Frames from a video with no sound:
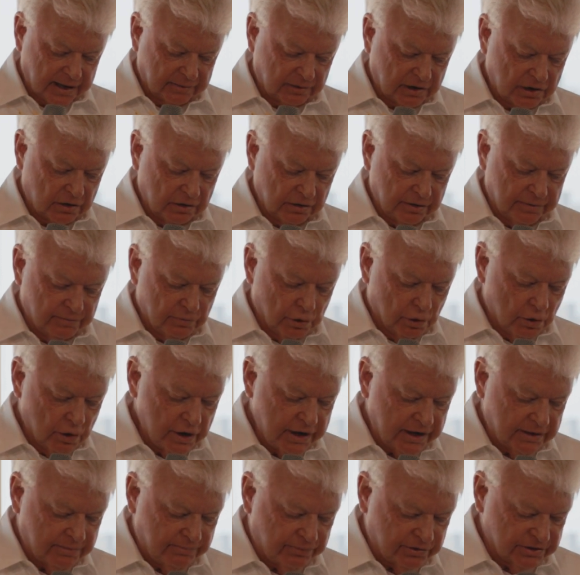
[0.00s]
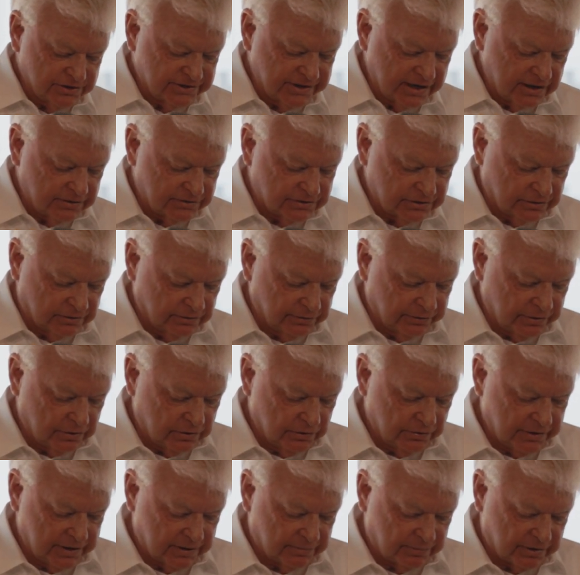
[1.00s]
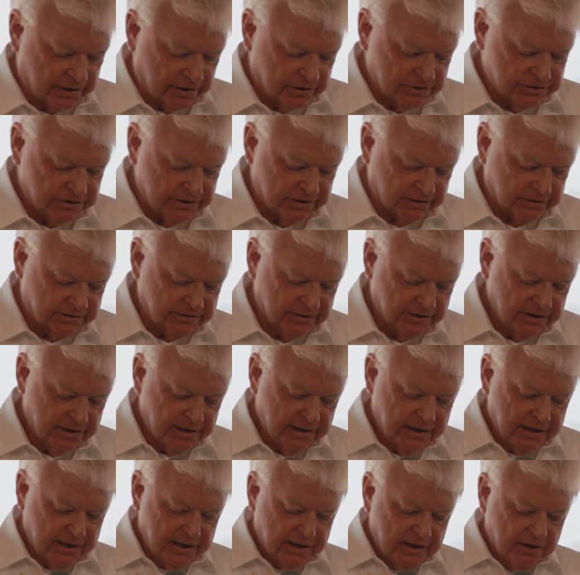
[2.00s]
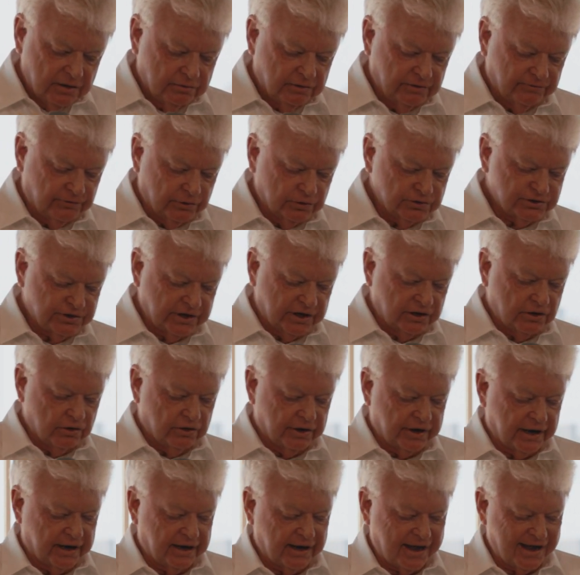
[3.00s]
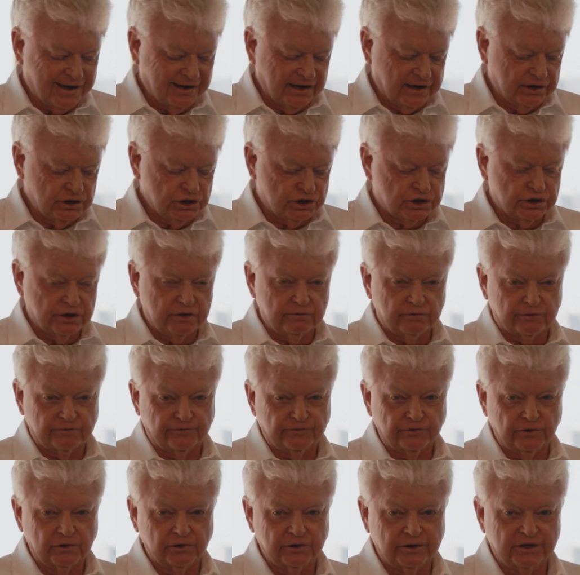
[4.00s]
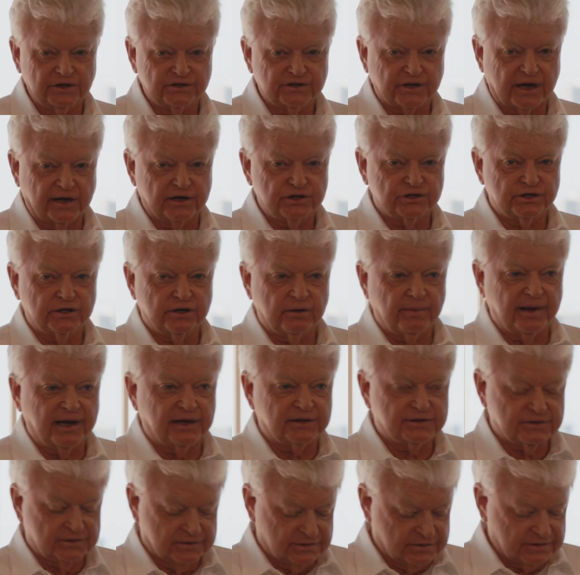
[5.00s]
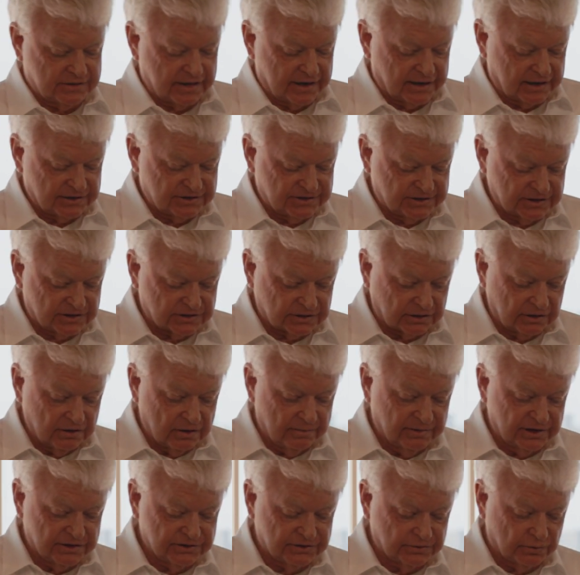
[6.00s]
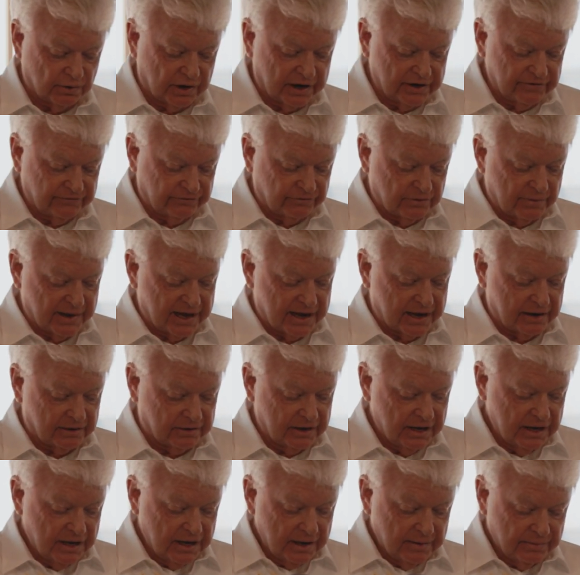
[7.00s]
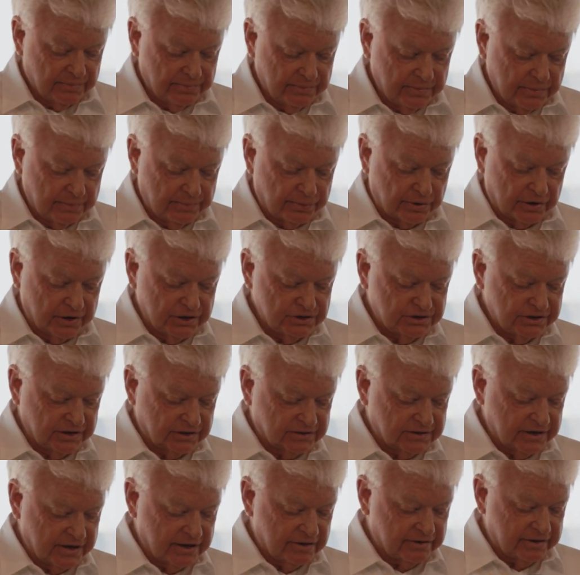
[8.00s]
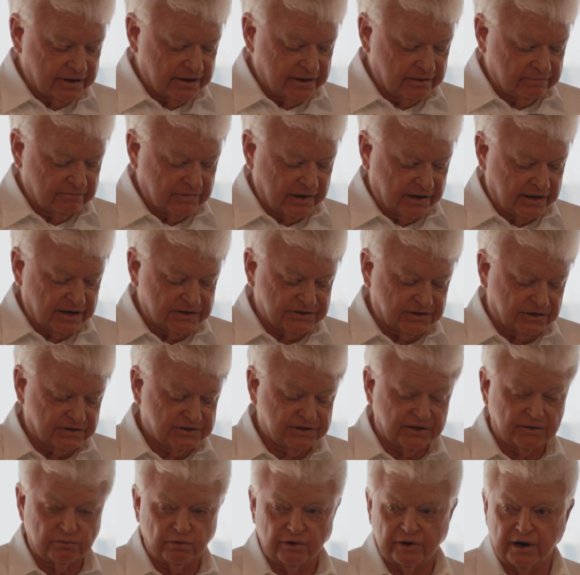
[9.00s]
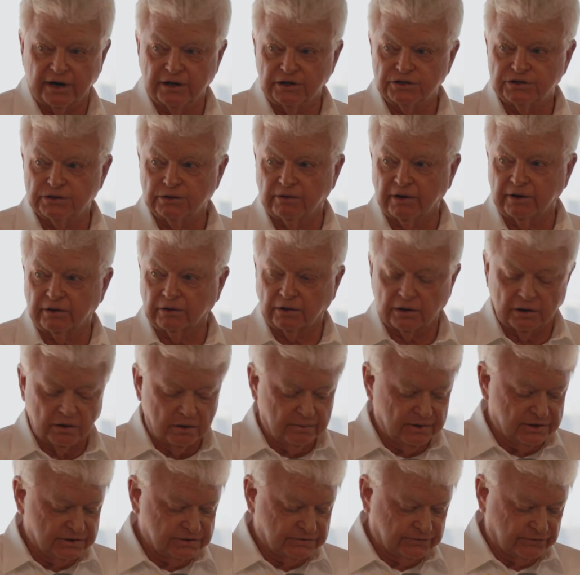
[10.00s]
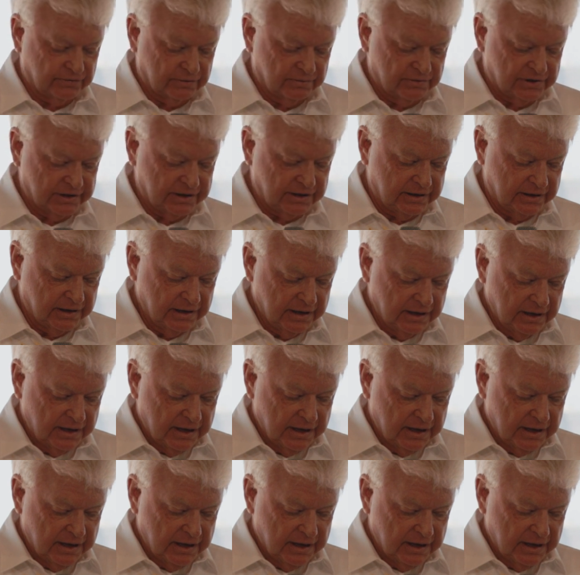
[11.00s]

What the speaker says: Colin Moorhead present on that project. We've also got a LNG refuelling station about 6 kilometres away from our project area, and as I said, we're only 200 kilometres from the